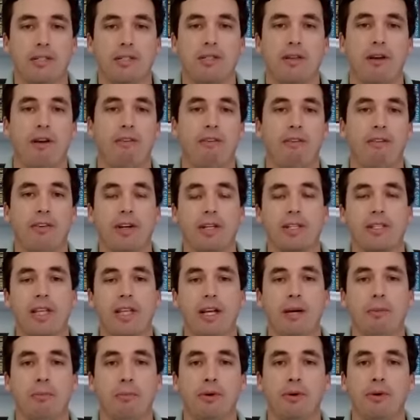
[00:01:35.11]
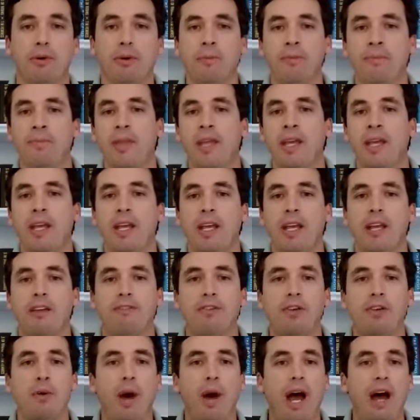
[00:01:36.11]
So for example, if
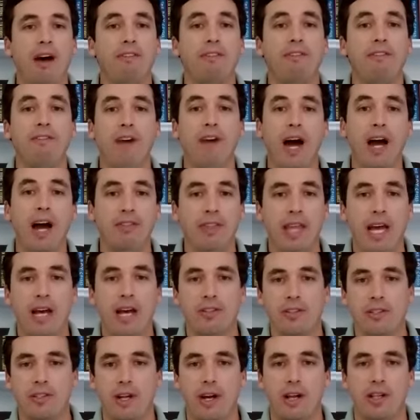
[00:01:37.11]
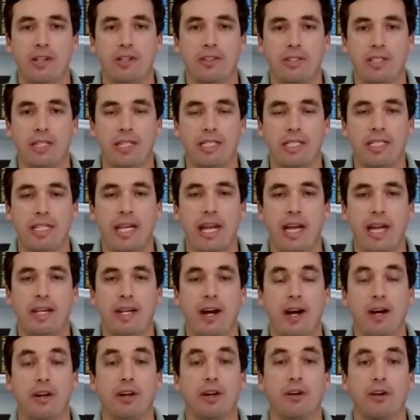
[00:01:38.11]
you have $5,000 in debt
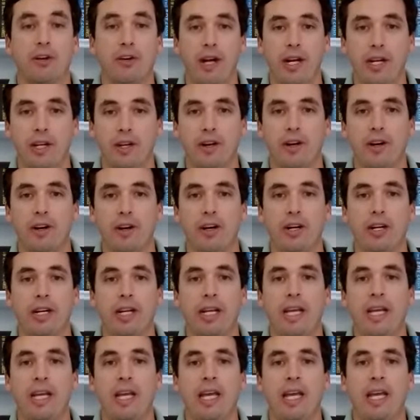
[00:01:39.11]
on a credit card,